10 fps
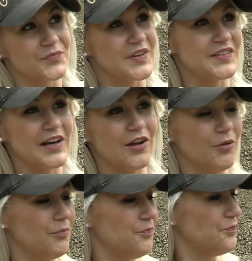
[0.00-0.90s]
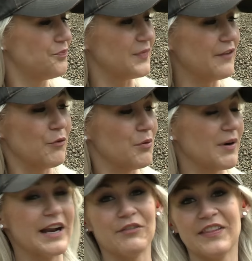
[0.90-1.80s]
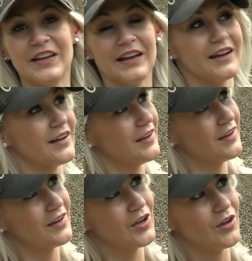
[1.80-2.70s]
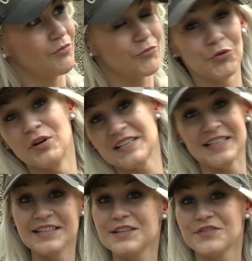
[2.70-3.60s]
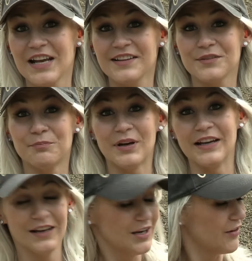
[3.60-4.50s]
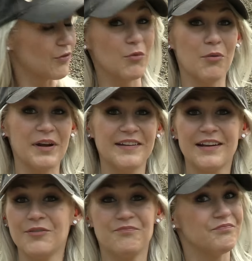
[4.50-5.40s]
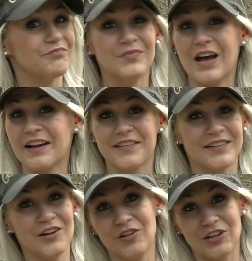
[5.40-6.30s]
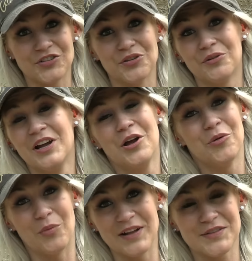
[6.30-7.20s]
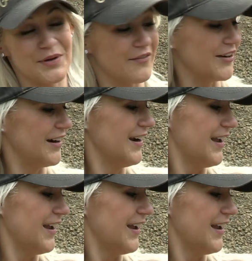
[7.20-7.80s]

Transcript: tell if it would run everything through an extensive test, but from what we did, not a single issue whatsoever,